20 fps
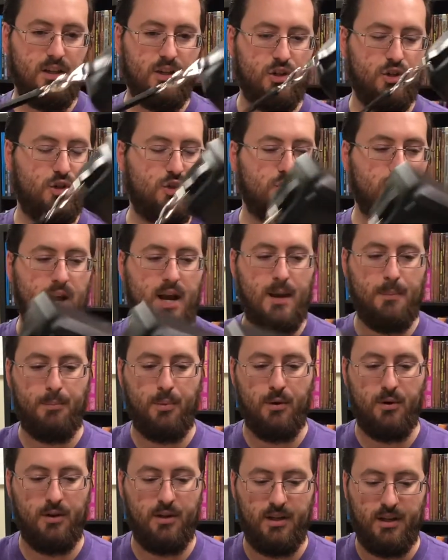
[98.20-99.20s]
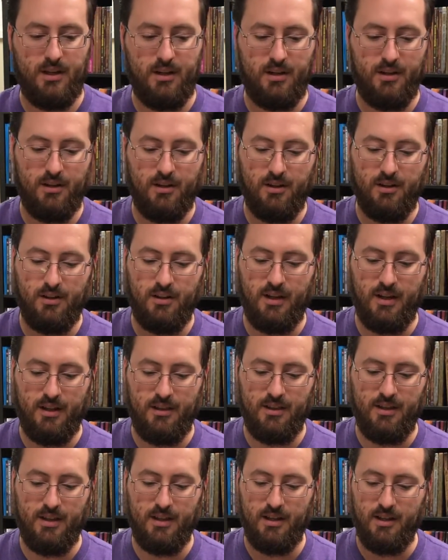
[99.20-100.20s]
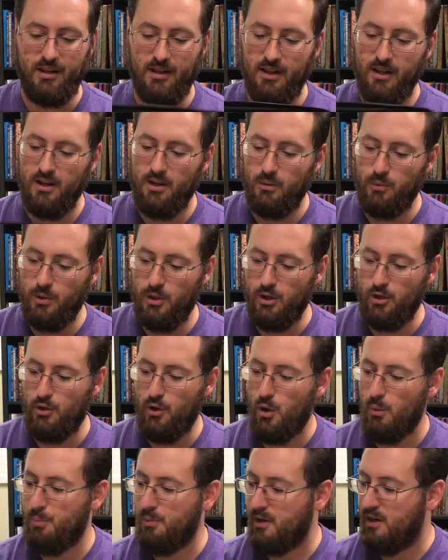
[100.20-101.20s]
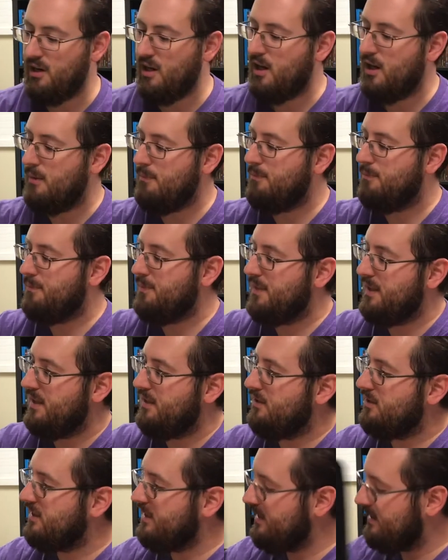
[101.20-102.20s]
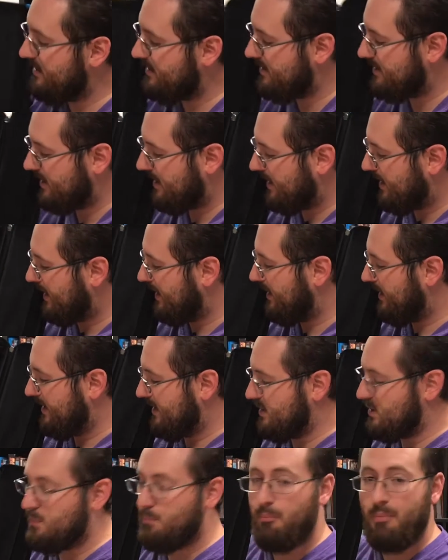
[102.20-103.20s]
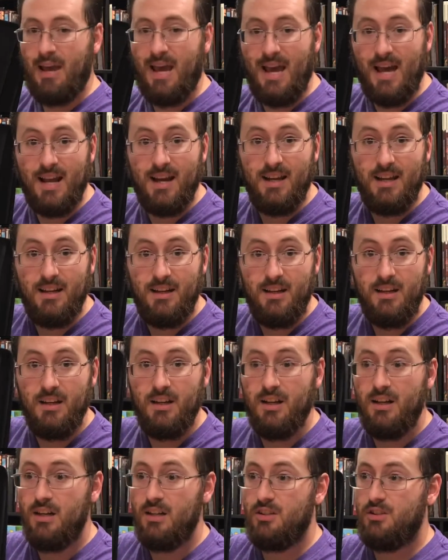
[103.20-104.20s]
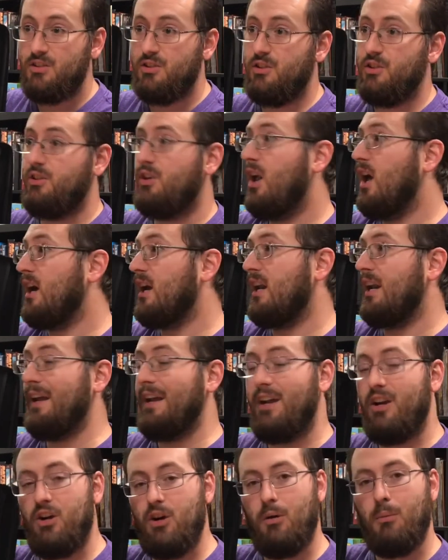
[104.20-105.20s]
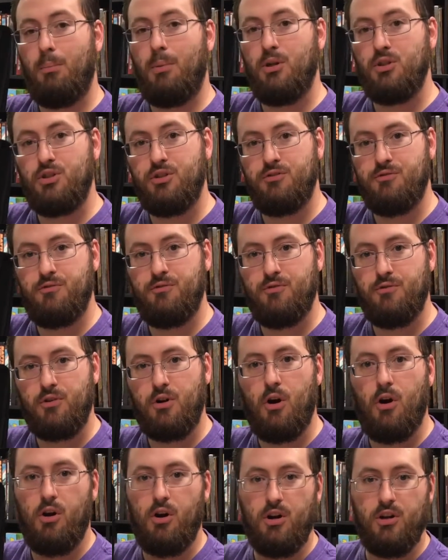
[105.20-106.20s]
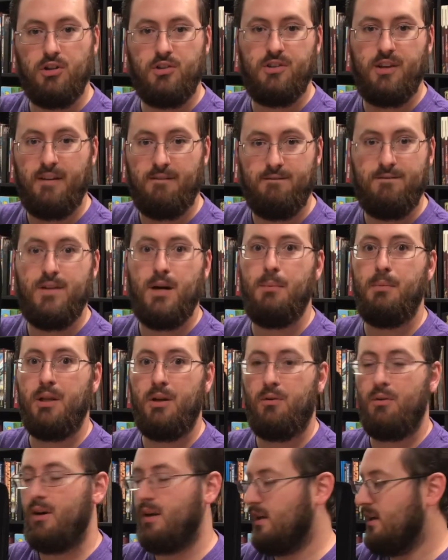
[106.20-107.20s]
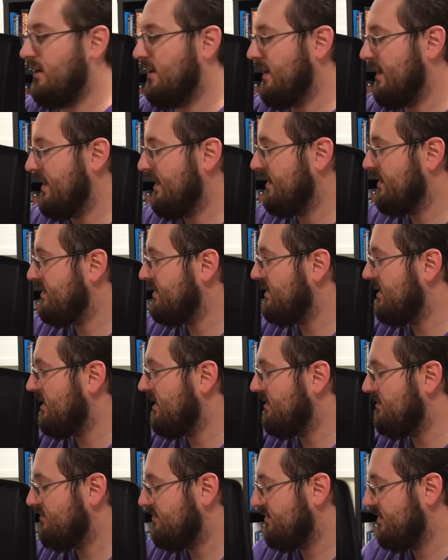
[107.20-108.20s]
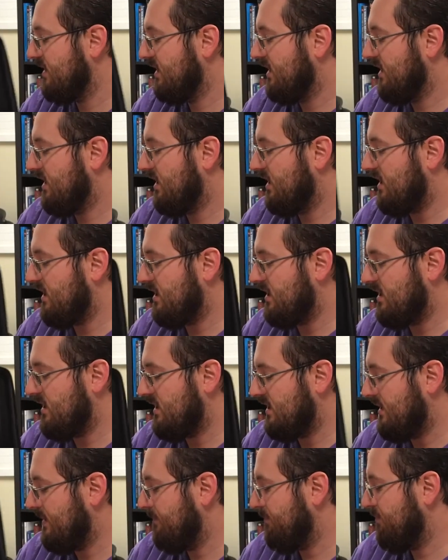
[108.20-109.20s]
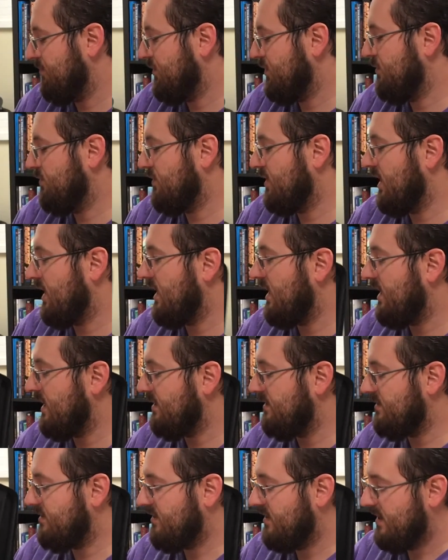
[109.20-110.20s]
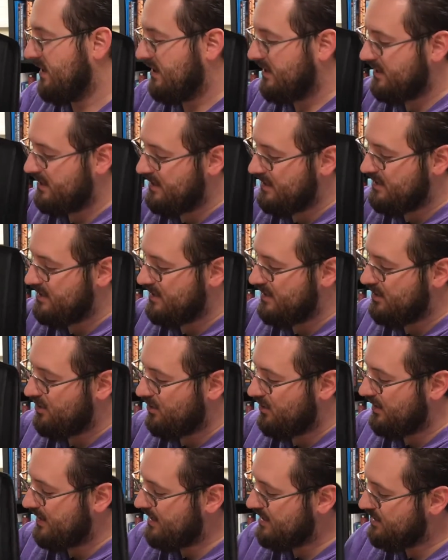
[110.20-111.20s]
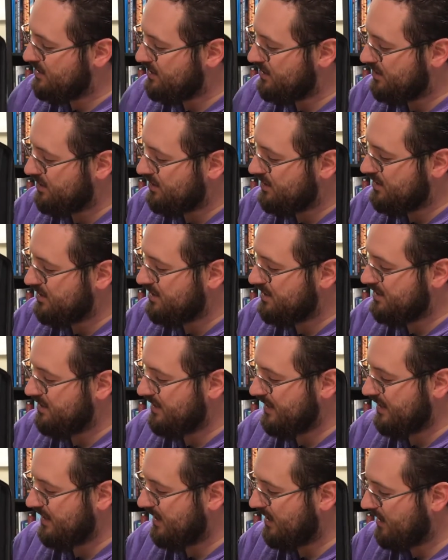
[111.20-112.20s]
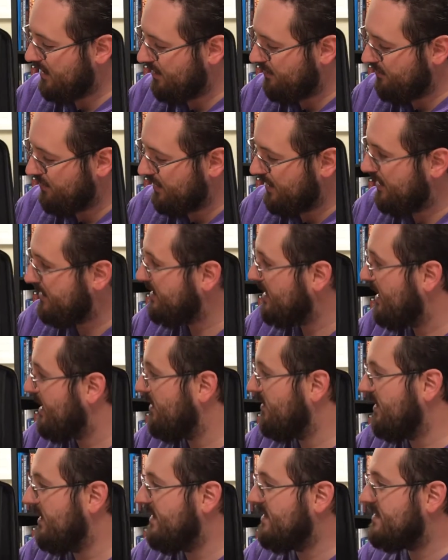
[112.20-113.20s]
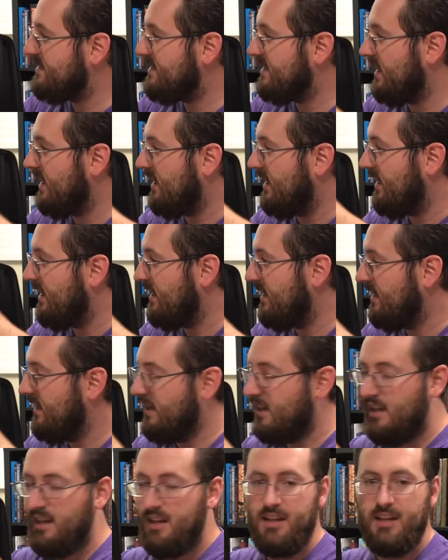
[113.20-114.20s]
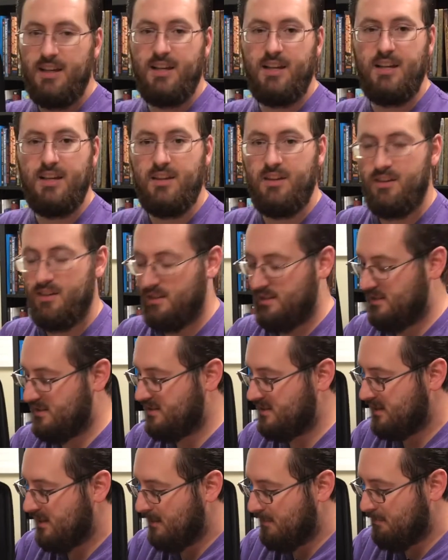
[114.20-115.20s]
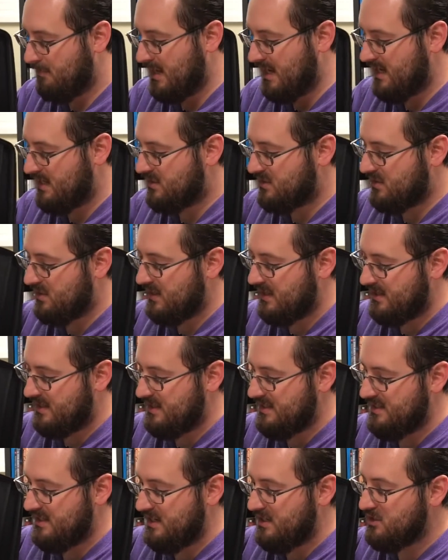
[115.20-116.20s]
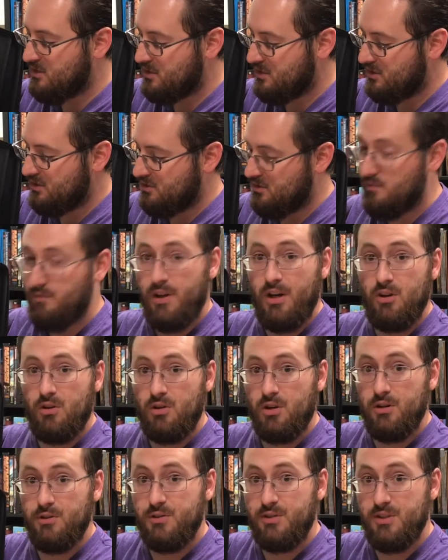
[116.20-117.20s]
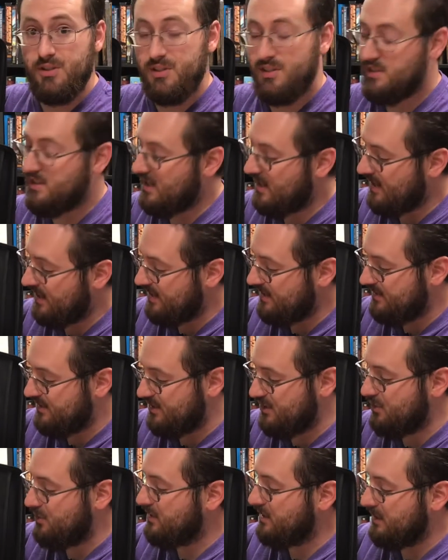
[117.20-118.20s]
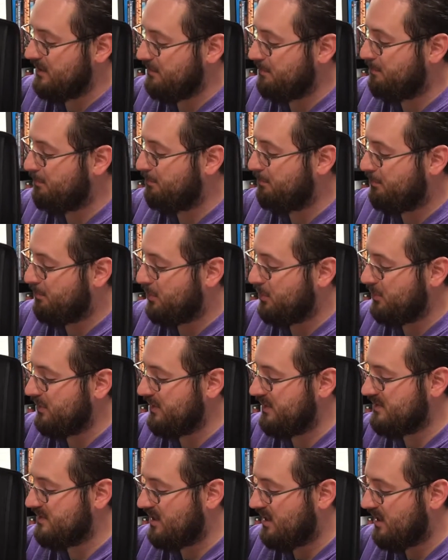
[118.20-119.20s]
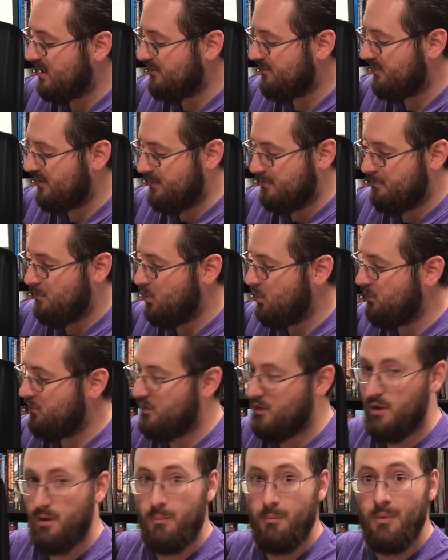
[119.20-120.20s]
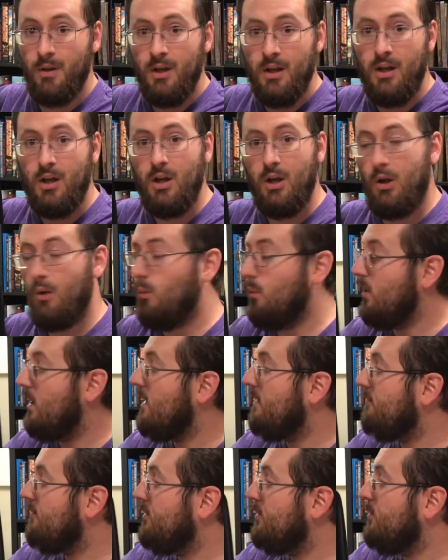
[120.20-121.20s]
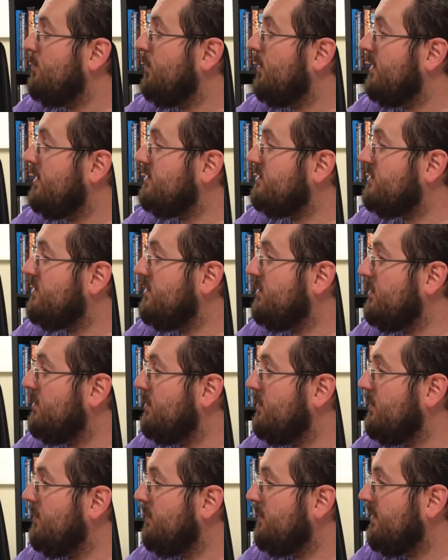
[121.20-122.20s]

strap on here, and then you open it up, and on the inside it's padded, so you're not going to hear a bunch of cards like fumbling around hitting stuff. You've got these little inserts that kind of, the entire inside is made so that these inserts will Velcro to the sides, and you can pull these off and move them wherever you want to.